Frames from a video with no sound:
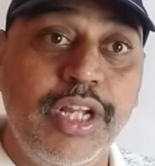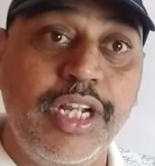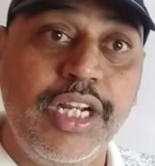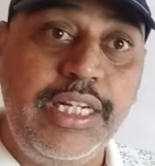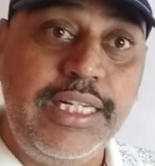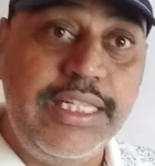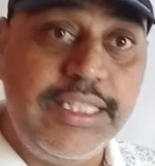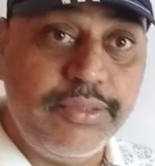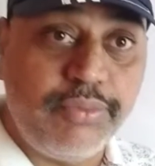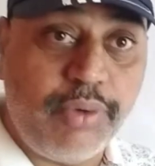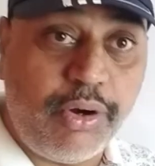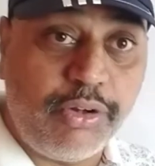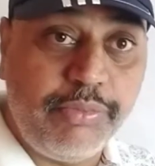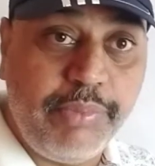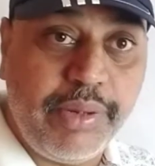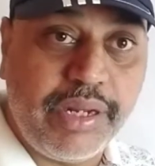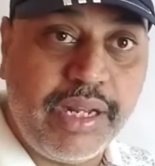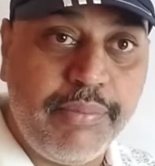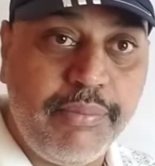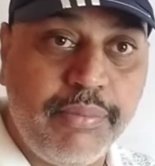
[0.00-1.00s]
his mouth
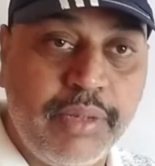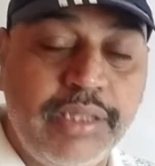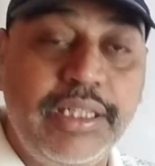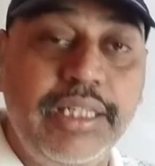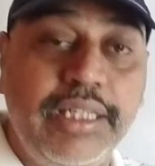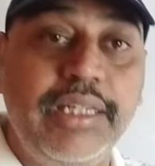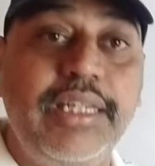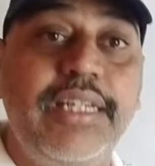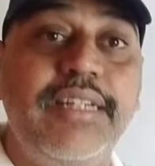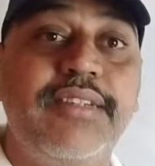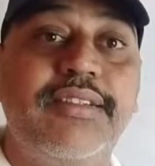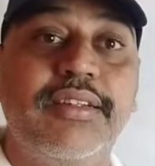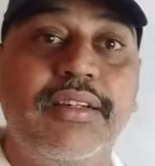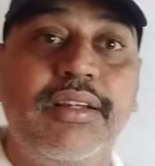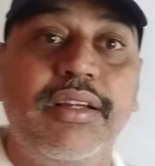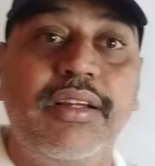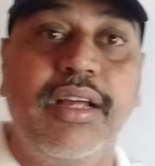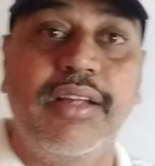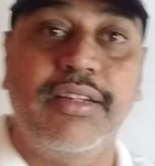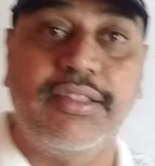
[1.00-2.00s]
become his
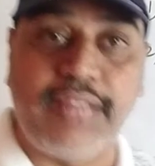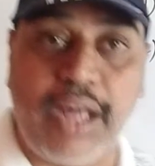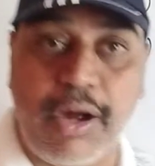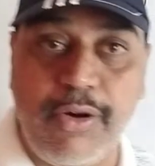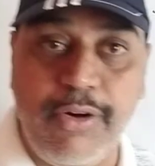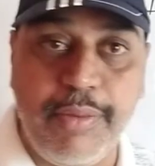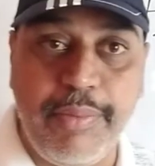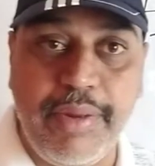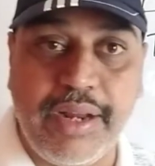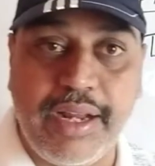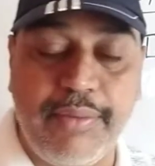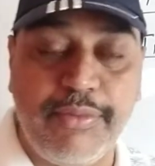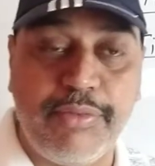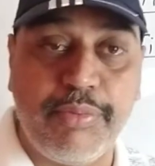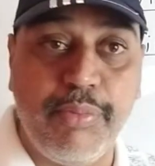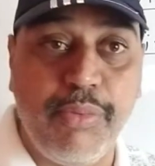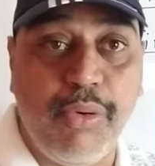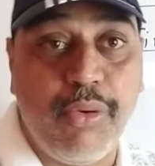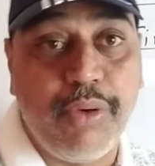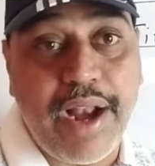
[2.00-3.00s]
sound becomes
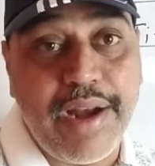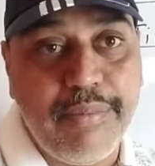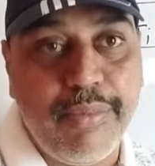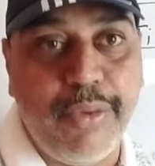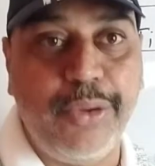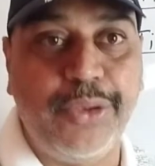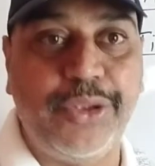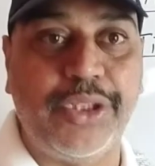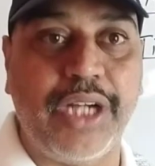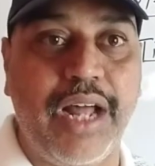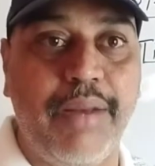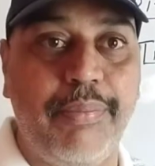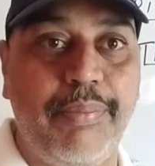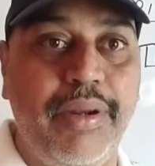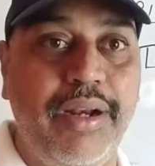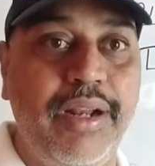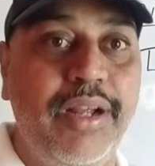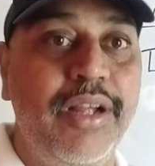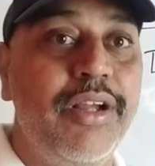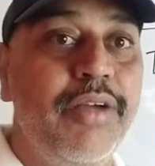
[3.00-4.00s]
more and more sharper.